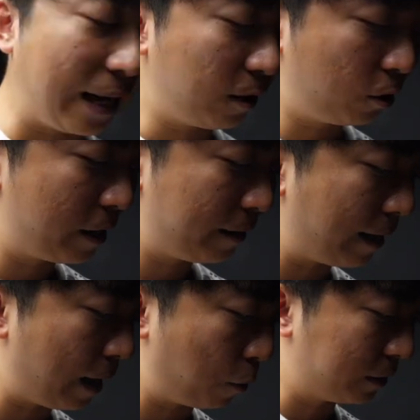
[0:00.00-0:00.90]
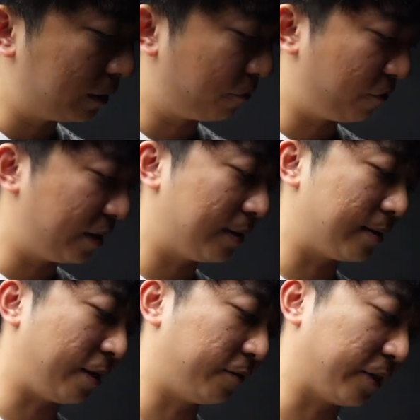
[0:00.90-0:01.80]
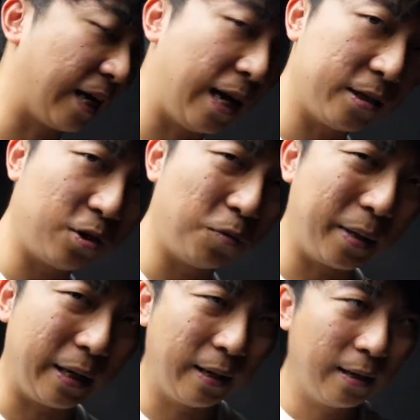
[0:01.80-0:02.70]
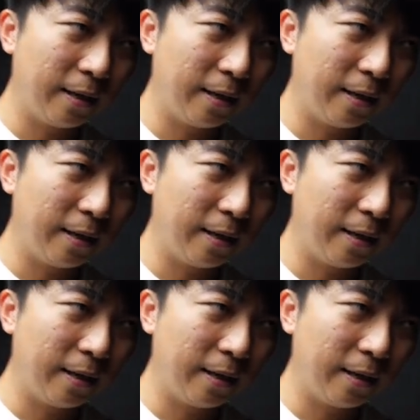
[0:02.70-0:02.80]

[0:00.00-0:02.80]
I told him that I wanted the face design of the cards to be